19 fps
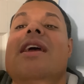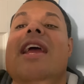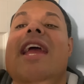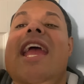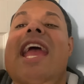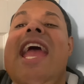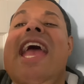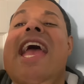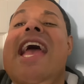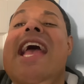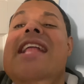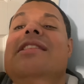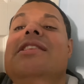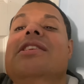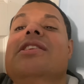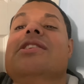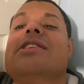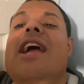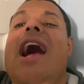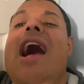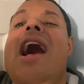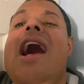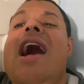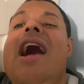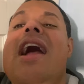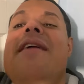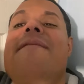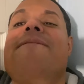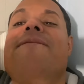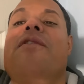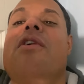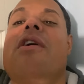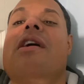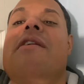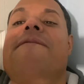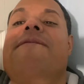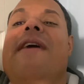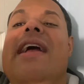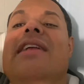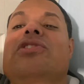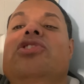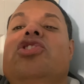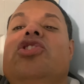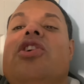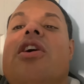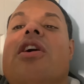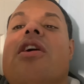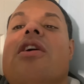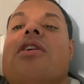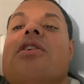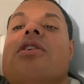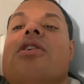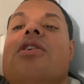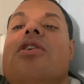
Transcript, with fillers: it's time for adventure.